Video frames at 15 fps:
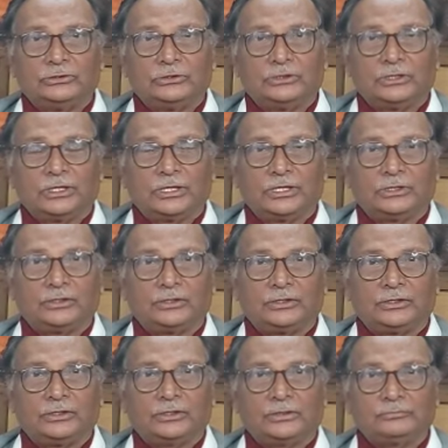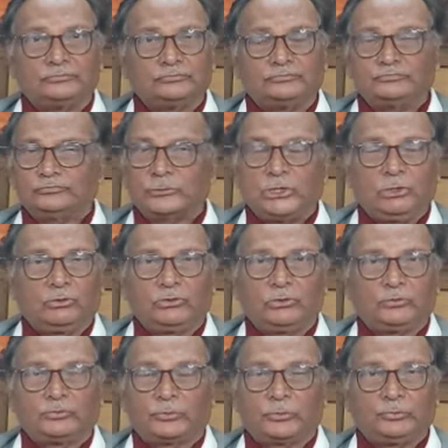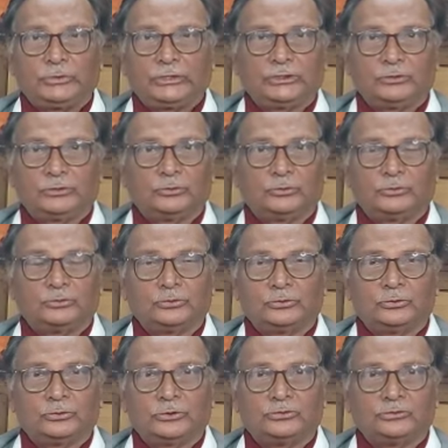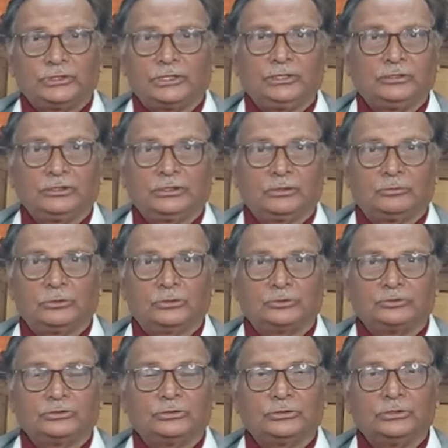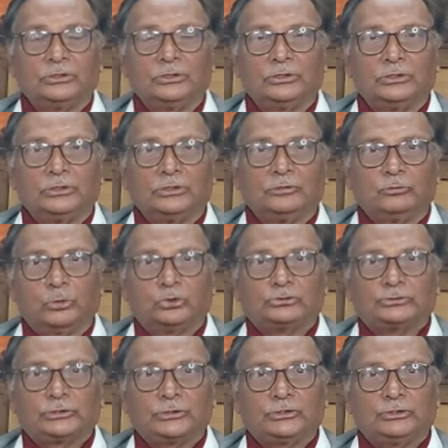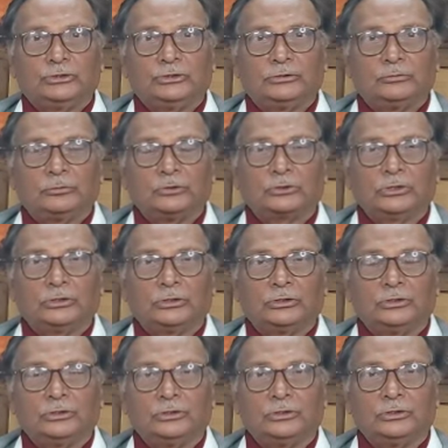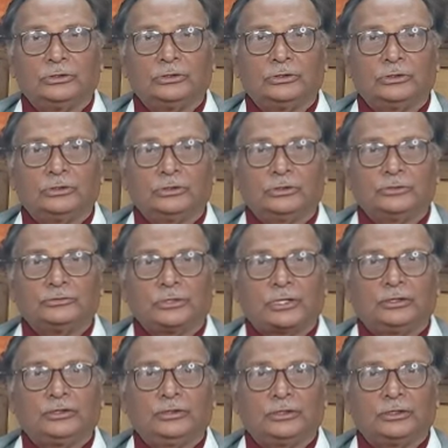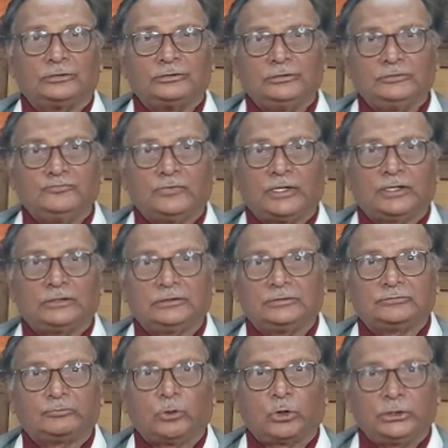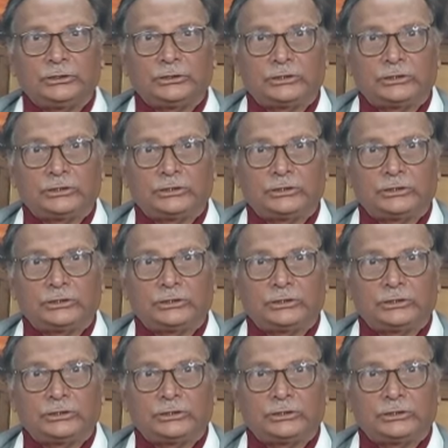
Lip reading: And he was not prepared to say anything about both sides, about the surrender, ceasefire at this point.